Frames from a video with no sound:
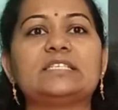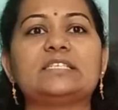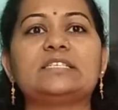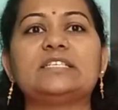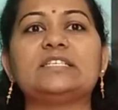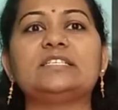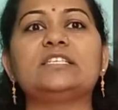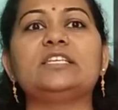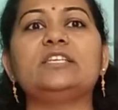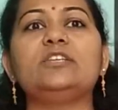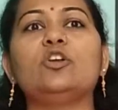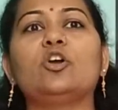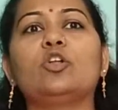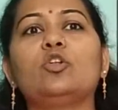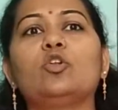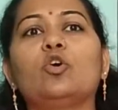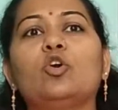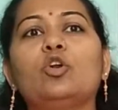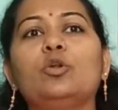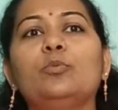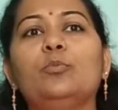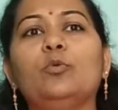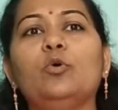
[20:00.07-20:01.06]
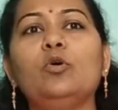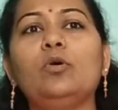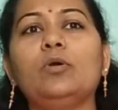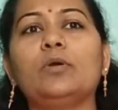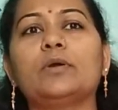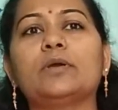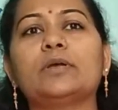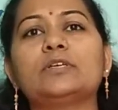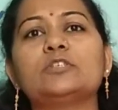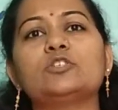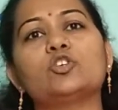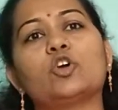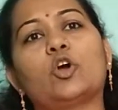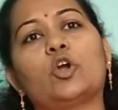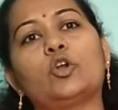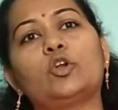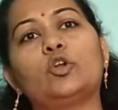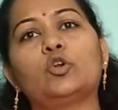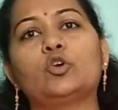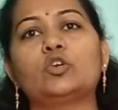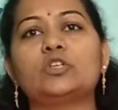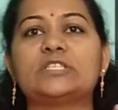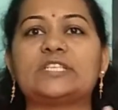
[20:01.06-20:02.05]
in your notebook short
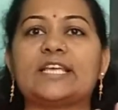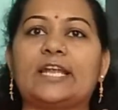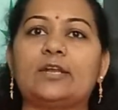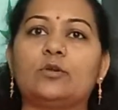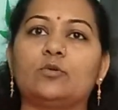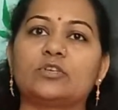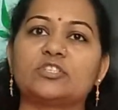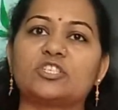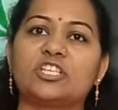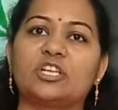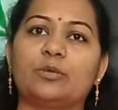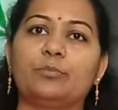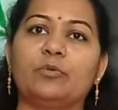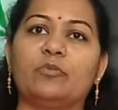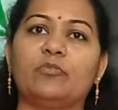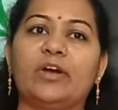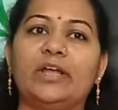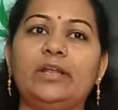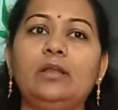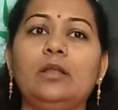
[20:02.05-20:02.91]
notes and question number 1.